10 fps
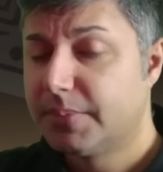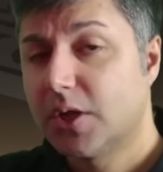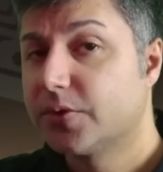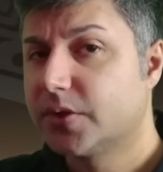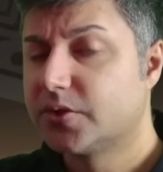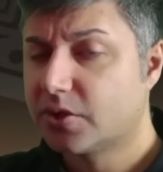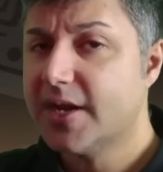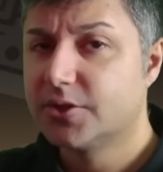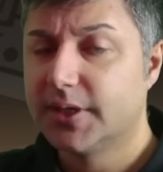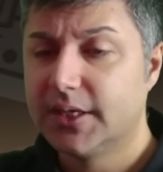but also
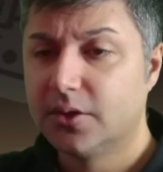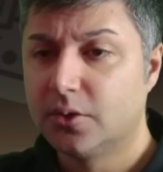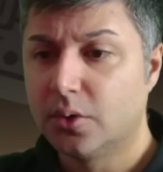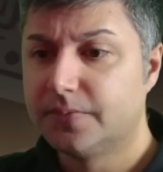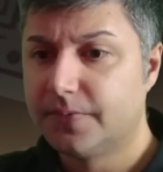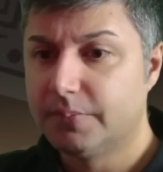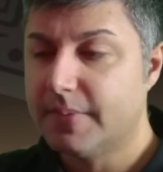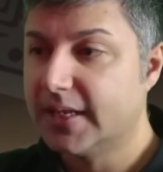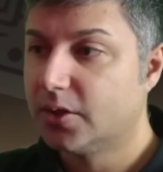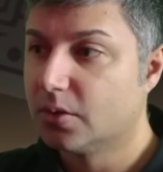strangely good for
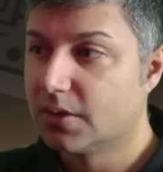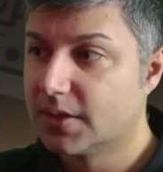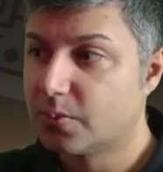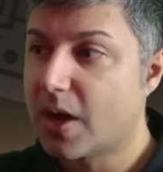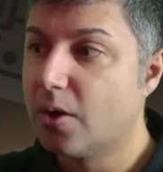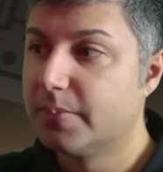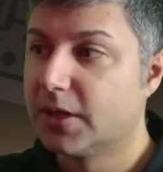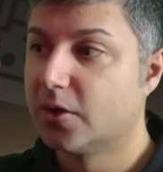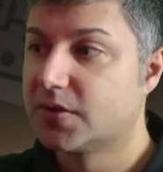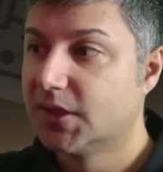medical as well,
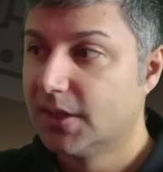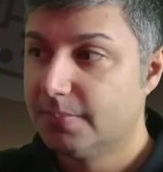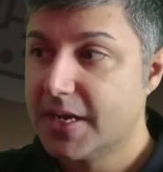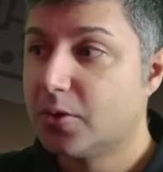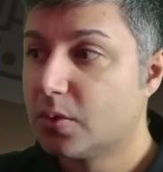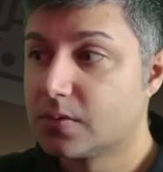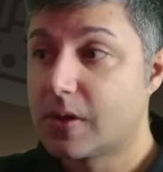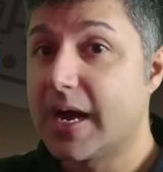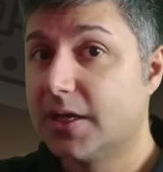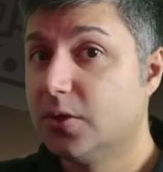because medical
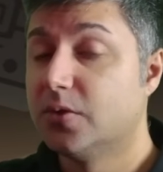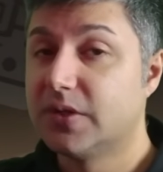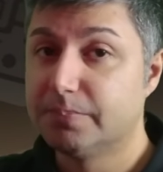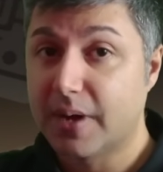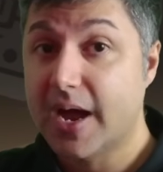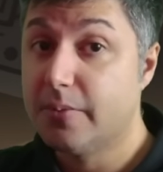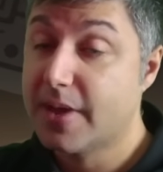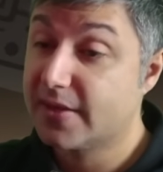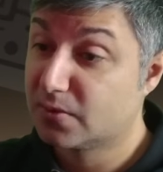like using biomass